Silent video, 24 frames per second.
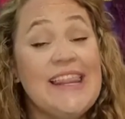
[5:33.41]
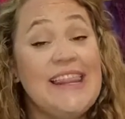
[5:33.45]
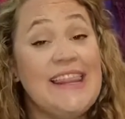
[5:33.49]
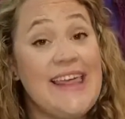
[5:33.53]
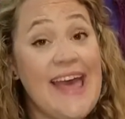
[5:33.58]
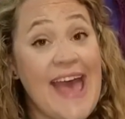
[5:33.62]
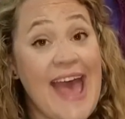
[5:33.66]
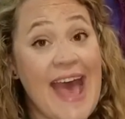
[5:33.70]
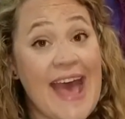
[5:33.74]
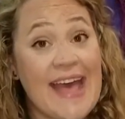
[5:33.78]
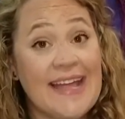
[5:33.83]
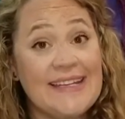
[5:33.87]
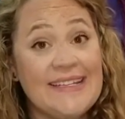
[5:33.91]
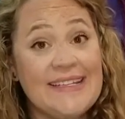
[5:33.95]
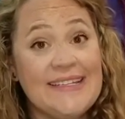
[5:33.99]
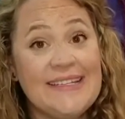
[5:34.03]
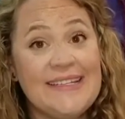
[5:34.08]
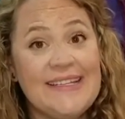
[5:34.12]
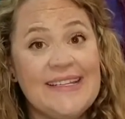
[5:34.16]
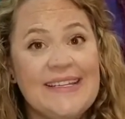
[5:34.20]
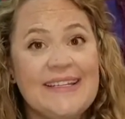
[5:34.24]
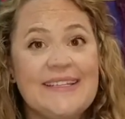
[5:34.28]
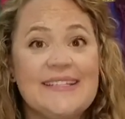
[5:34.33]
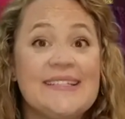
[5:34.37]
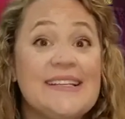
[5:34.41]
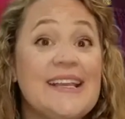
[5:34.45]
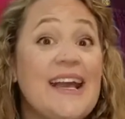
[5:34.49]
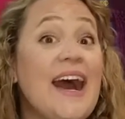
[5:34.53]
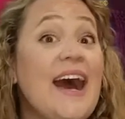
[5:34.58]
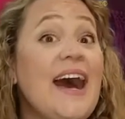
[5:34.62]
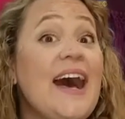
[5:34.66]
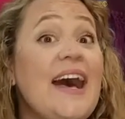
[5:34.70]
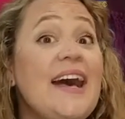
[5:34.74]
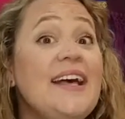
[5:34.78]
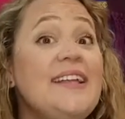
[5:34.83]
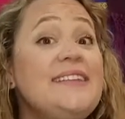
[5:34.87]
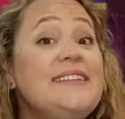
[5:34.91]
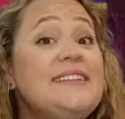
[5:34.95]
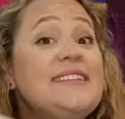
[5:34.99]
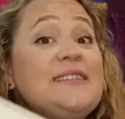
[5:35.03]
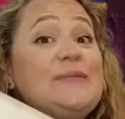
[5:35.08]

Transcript: that is God's